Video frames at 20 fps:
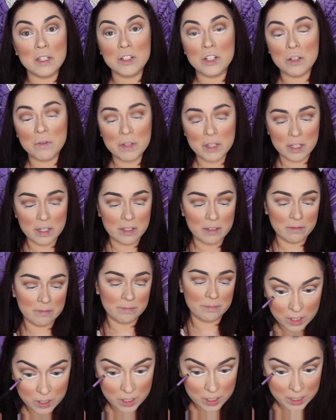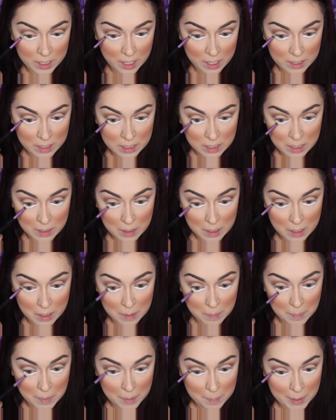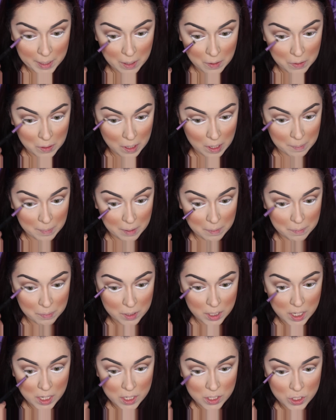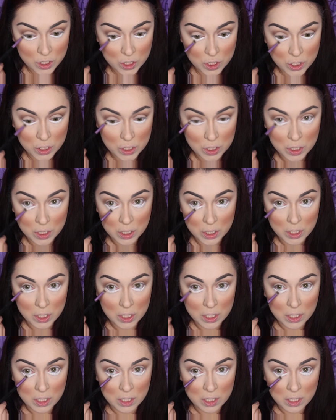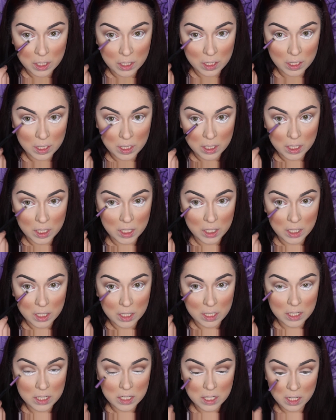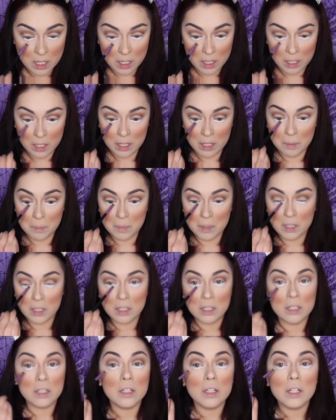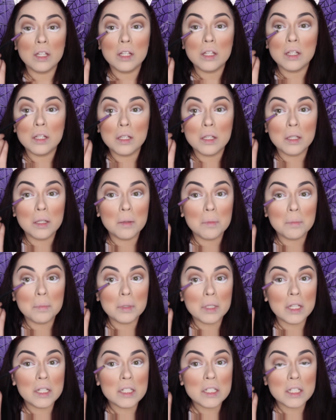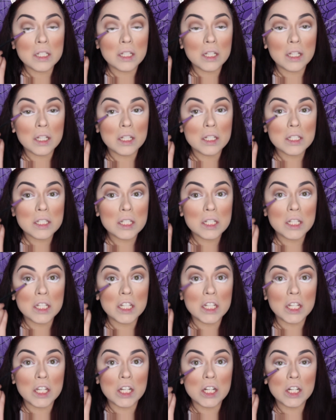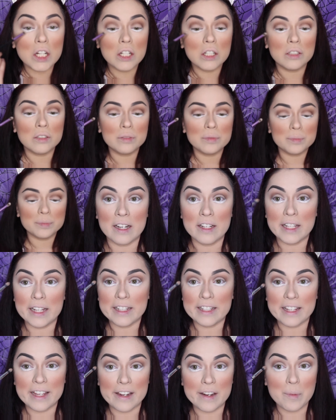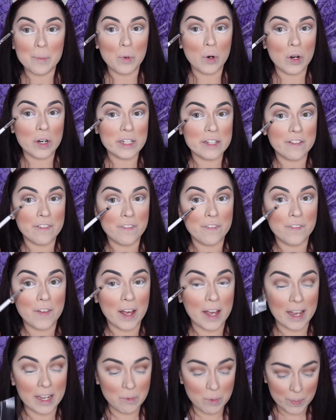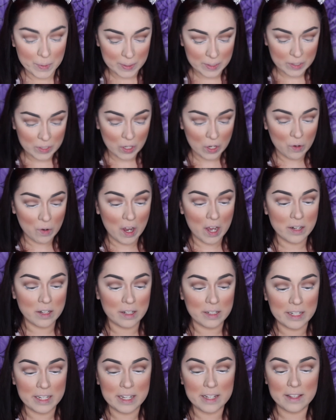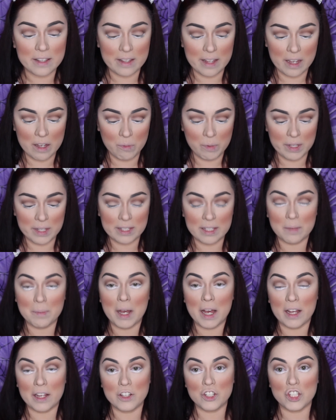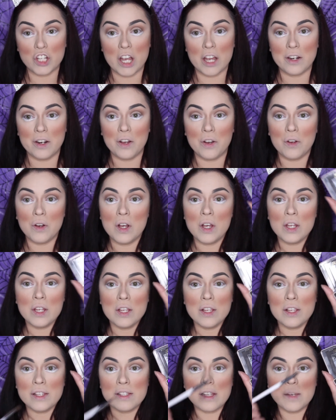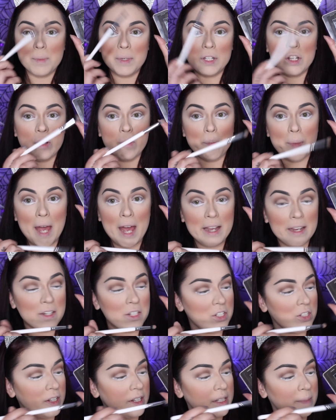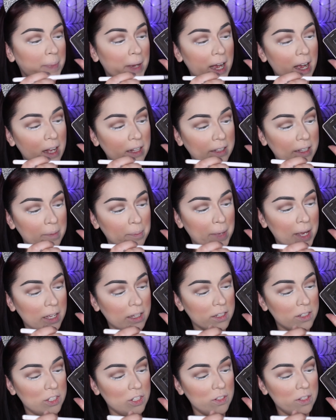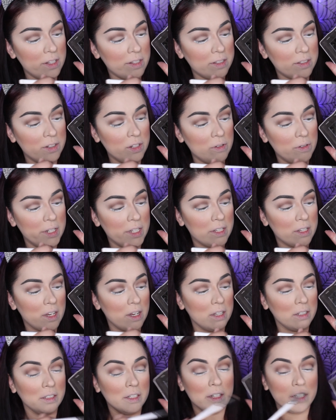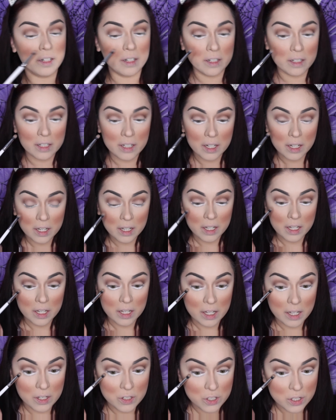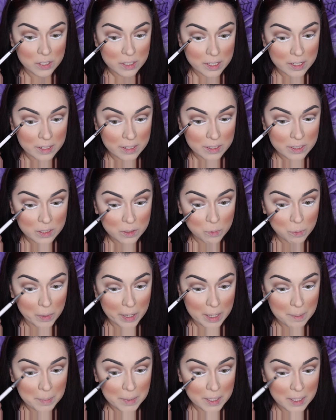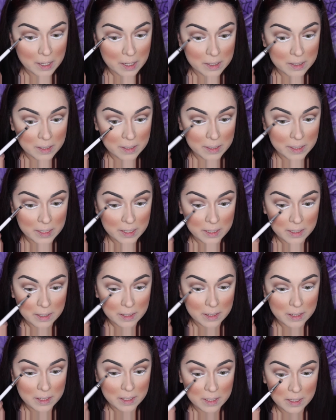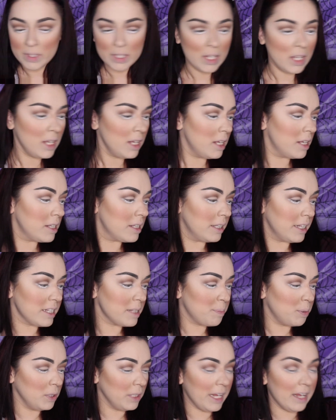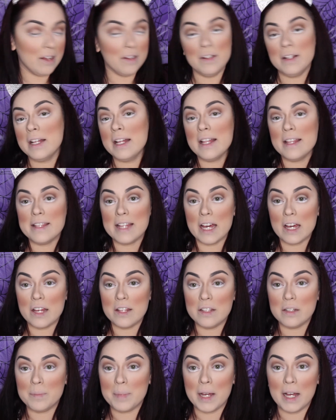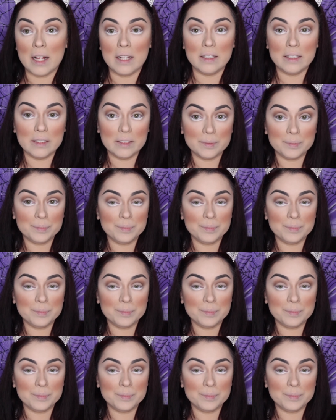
to do with it. I just got some powder on my brush, and I'm blending it here. And I like get it more defined. We want to go underneath that with some eyeshadow. So I'm gonna go back into this palette, back into this nudie color, and just like swipe it underneath. Let's pull out that other palette.